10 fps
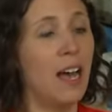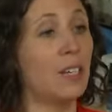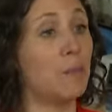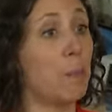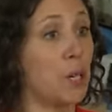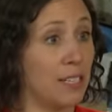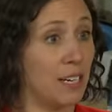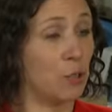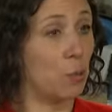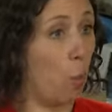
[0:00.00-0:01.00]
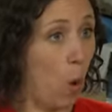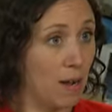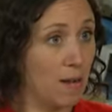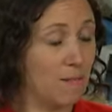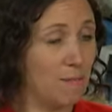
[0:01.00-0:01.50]
Uh, Bernie Sanders
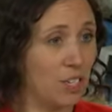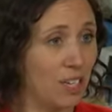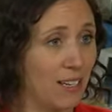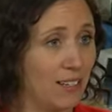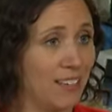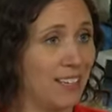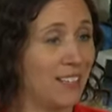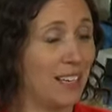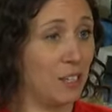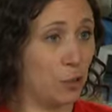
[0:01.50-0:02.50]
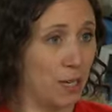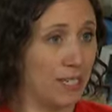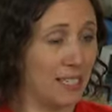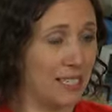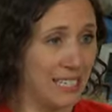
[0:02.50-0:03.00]
won Michigan in the
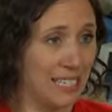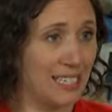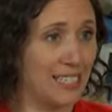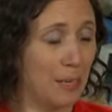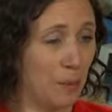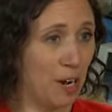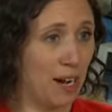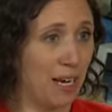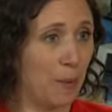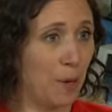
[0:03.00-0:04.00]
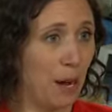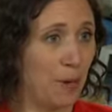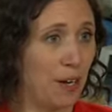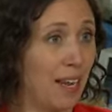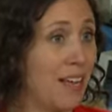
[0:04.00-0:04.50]
2016 Democratic
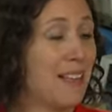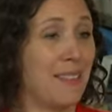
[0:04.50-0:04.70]
primary.